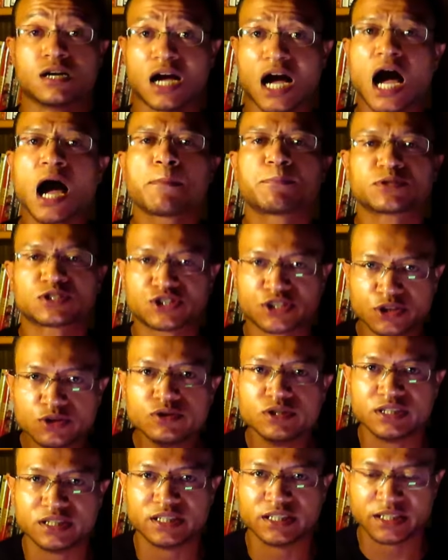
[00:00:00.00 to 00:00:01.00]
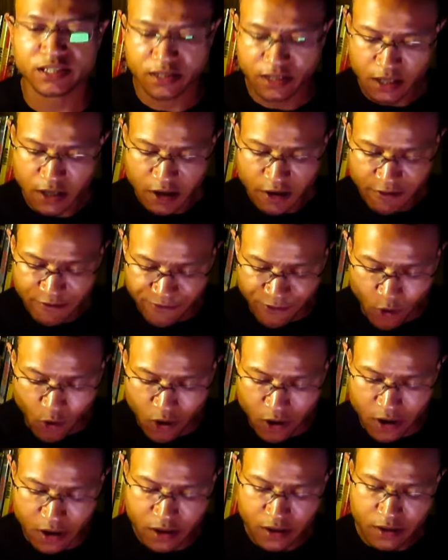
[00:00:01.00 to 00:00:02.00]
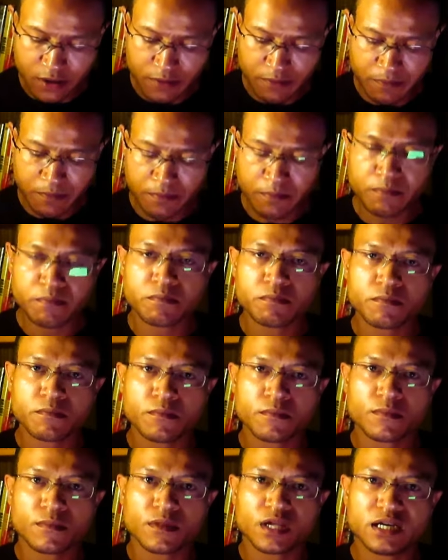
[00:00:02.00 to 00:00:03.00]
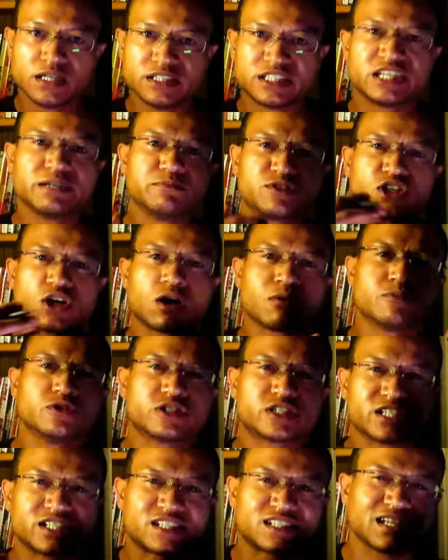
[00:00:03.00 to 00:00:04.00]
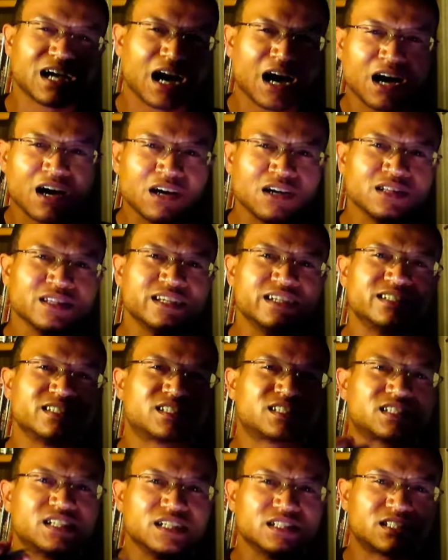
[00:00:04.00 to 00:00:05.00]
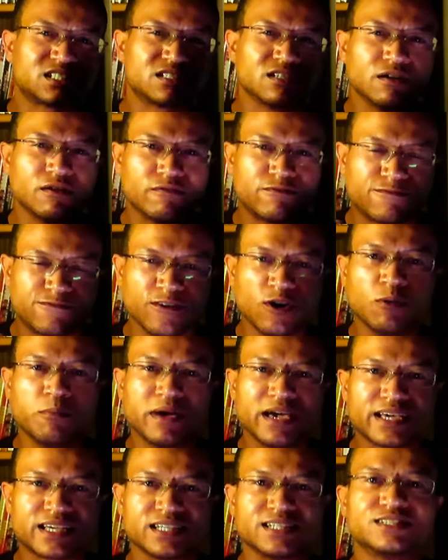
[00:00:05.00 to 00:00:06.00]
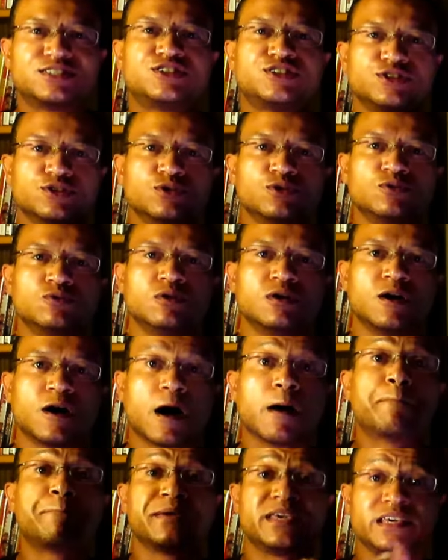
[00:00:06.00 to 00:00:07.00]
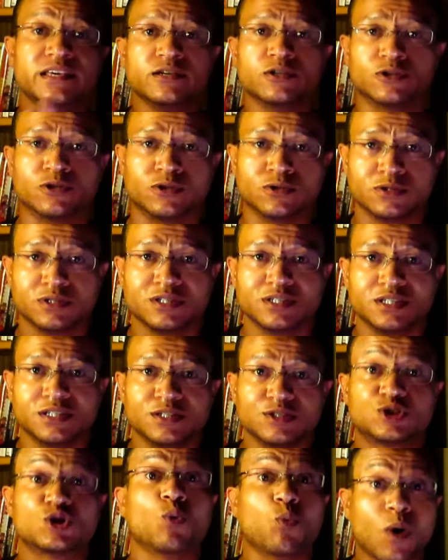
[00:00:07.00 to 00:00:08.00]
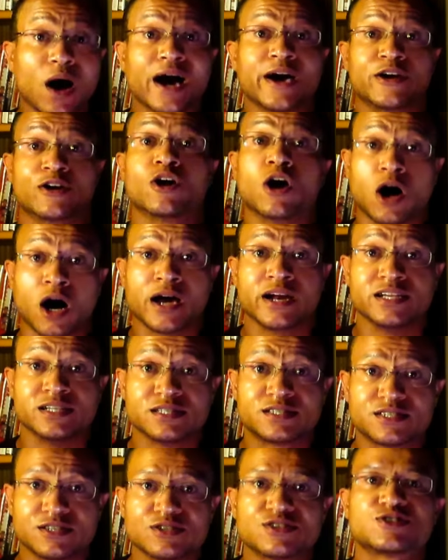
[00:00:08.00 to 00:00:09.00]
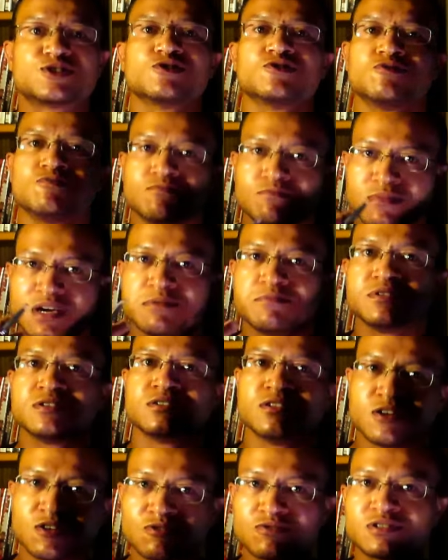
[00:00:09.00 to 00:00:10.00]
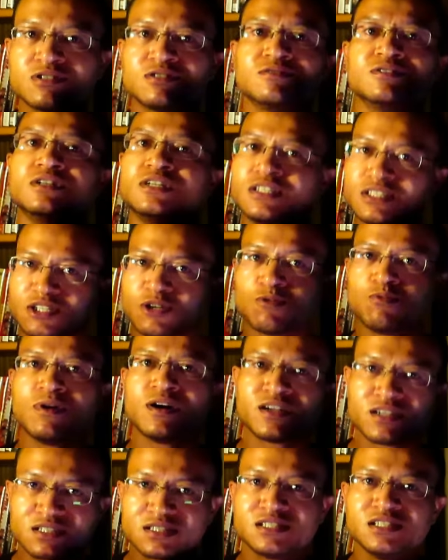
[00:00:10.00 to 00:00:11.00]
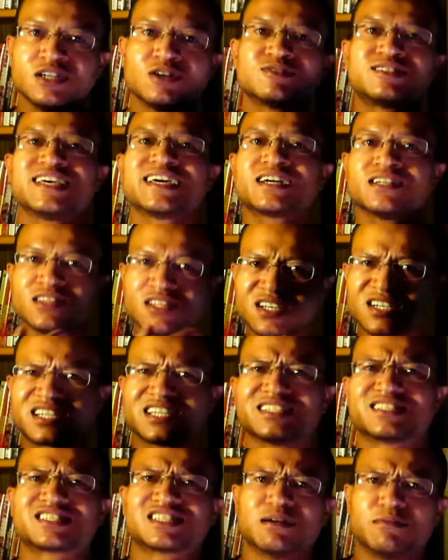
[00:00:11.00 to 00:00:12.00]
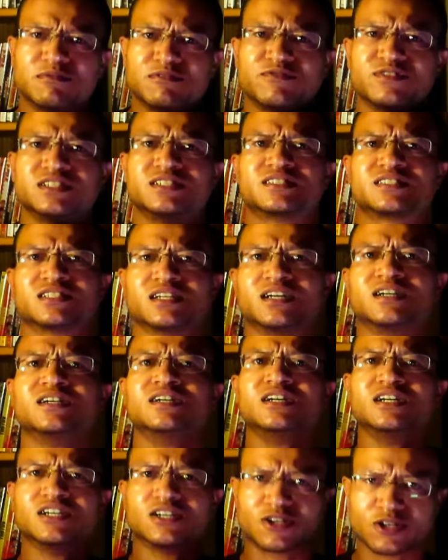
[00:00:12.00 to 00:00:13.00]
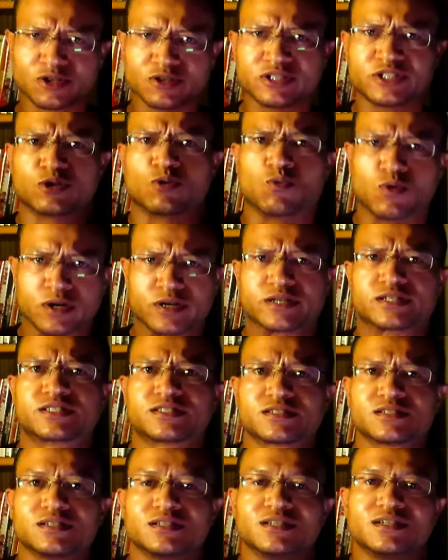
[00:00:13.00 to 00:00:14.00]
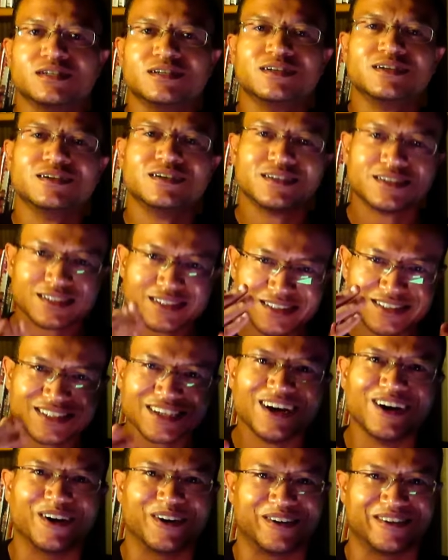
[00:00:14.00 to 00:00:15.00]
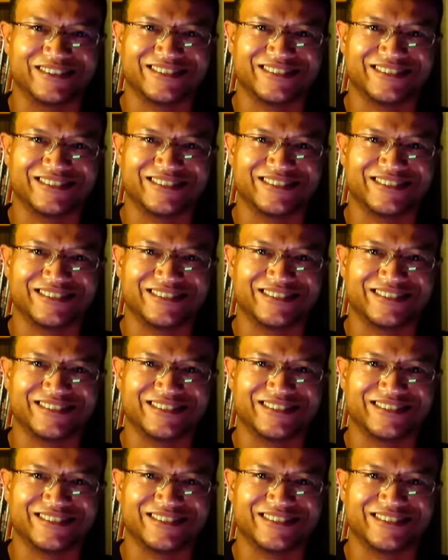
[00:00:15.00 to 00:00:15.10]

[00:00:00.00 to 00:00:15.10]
opportunity for Jim Jarmusch's style and sense of filmmaking to appeal to wider audiences. So maybe, they'll want to, take a look at some of his earlier works. So,